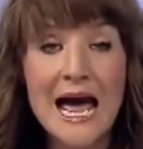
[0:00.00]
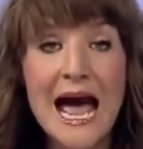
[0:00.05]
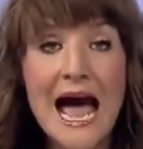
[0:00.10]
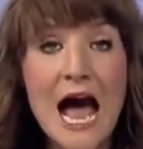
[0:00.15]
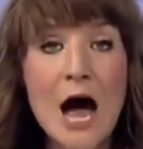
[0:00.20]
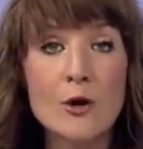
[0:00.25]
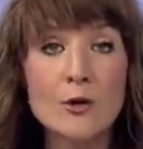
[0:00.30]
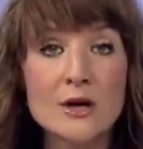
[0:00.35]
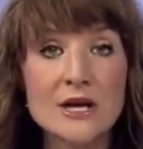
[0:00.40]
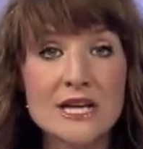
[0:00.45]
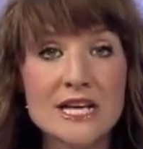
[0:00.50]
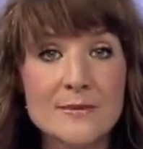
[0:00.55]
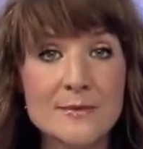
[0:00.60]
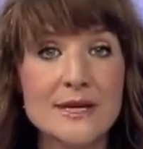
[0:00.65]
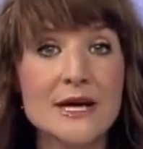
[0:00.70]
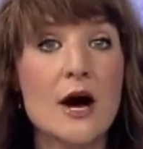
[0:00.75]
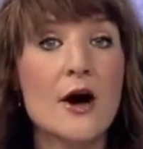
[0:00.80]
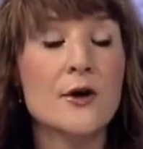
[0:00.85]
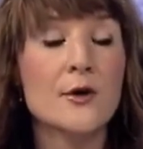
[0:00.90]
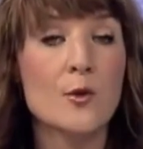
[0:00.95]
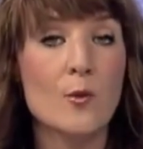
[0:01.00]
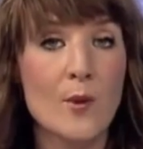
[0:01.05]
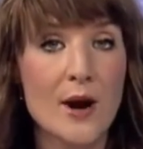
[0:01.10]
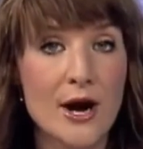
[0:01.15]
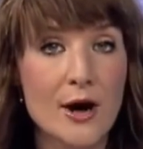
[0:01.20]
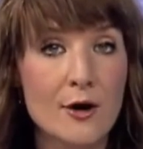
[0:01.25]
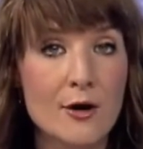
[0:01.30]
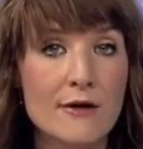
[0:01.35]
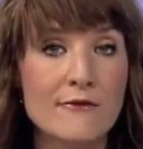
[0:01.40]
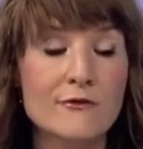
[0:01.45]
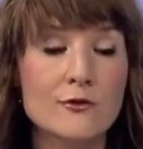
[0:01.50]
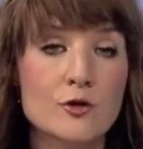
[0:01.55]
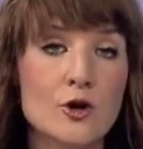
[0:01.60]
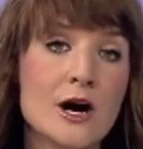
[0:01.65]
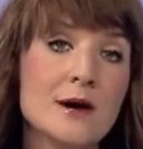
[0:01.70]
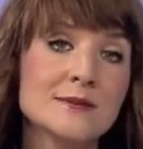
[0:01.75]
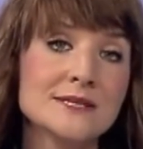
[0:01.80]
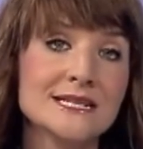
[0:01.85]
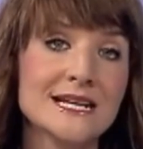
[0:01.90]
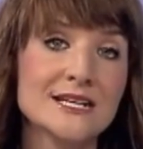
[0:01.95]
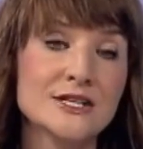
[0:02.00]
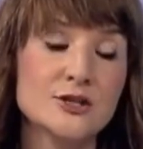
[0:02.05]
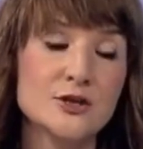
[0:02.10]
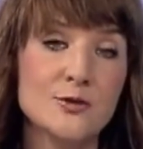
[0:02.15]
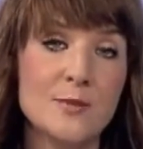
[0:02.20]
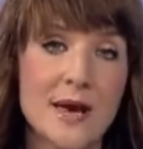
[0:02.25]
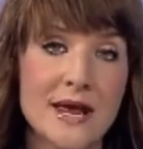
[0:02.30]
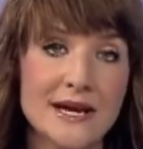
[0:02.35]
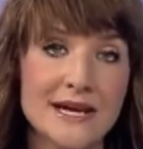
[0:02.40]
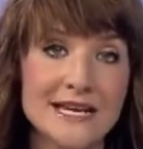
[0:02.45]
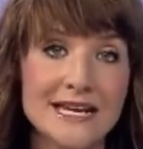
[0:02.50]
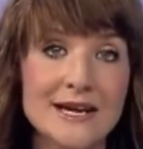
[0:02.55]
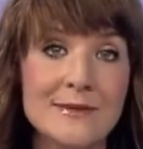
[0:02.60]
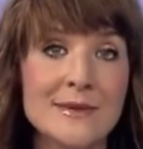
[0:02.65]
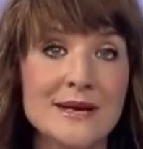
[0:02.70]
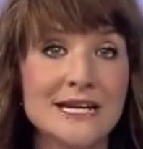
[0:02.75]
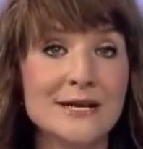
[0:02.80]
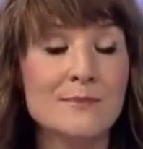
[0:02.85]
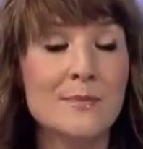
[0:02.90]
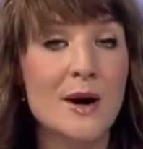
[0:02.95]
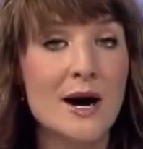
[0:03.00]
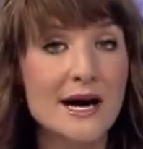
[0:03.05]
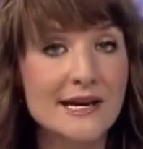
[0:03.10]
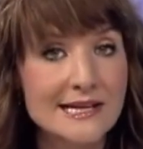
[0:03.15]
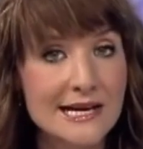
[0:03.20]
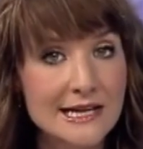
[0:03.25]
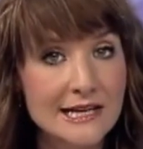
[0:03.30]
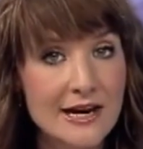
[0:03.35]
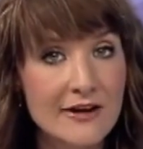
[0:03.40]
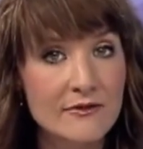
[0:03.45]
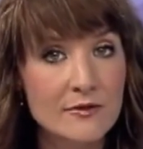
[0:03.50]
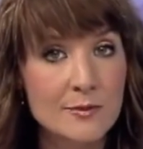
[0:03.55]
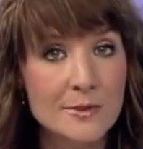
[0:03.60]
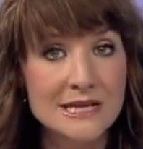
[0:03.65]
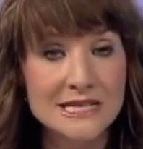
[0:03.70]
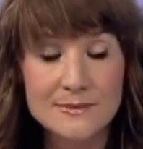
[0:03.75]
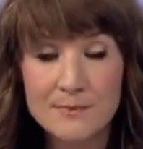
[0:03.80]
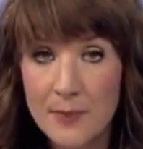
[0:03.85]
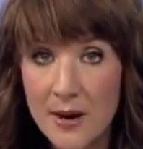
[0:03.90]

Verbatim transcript: How could he be unaware of crimes against humanity committed by that government?